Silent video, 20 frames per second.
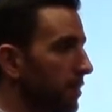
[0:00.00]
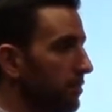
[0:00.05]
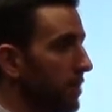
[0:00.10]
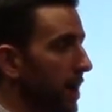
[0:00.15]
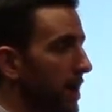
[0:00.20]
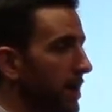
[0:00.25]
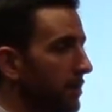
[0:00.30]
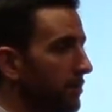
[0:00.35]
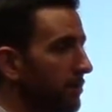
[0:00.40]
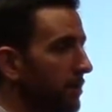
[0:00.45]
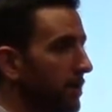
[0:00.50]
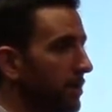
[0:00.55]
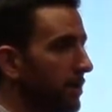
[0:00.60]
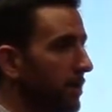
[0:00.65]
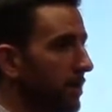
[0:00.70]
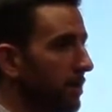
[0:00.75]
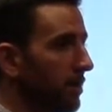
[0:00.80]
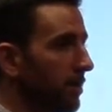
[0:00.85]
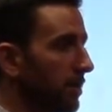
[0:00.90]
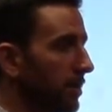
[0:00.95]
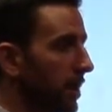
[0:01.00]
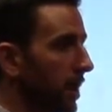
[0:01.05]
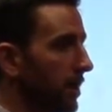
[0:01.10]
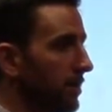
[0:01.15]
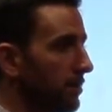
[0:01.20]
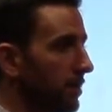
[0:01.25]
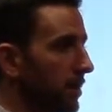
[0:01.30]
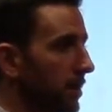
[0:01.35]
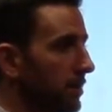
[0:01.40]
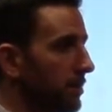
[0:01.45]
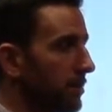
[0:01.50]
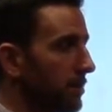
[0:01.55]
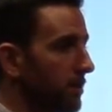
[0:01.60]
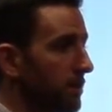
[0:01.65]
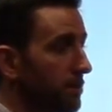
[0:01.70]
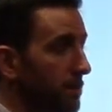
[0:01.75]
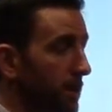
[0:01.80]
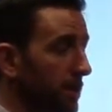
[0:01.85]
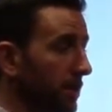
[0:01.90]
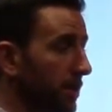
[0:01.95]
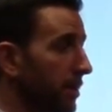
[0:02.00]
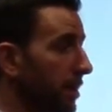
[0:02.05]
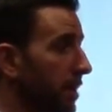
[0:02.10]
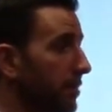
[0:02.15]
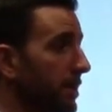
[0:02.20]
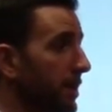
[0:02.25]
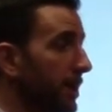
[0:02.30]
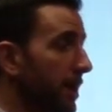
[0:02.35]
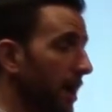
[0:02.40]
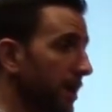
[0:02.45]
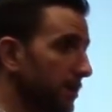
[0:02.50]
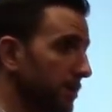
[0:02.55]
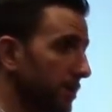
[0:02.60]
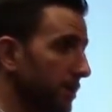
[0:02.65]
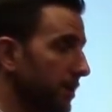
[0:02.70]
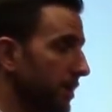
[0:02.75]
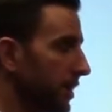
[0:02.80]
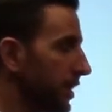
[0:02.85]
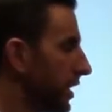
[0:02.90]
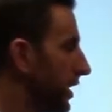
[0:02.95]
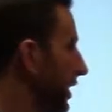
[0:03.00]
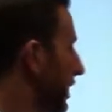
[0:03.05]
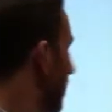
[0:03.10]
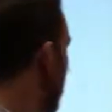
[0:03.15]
By inferior, just to be clear, I mean not as good.